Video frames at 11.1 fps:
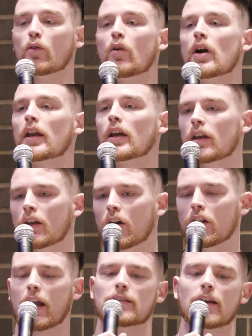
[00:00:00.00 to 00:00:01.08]
rewarding. You know, a
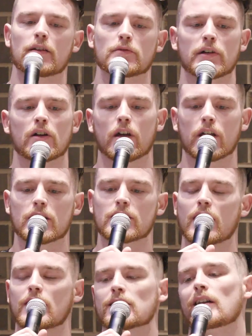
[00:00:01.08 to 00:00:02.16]
lot of times we don't get a
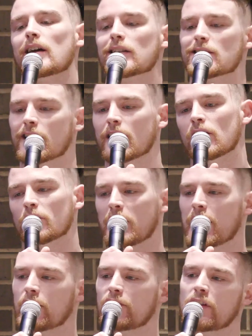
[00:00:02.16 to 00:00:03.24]
chance to like take a look
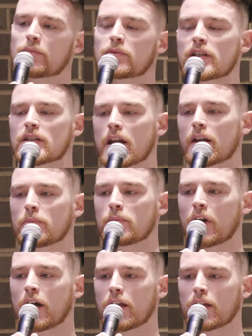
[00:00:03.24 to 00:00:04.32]
back and really appreciate it.
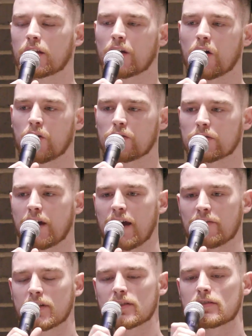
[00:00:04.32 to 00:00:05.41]
But you know,
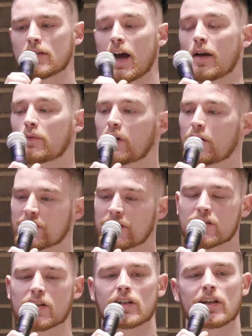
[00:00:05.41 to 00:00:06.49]
having a time where I was
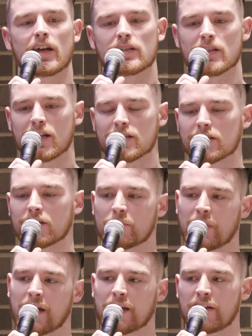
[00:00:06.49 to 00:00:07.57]
injured and I had a chance to look
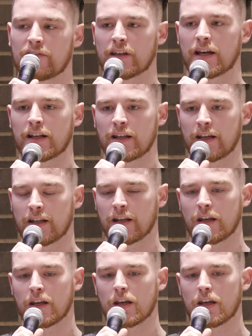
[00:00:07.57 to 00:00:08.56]
back at everything I did,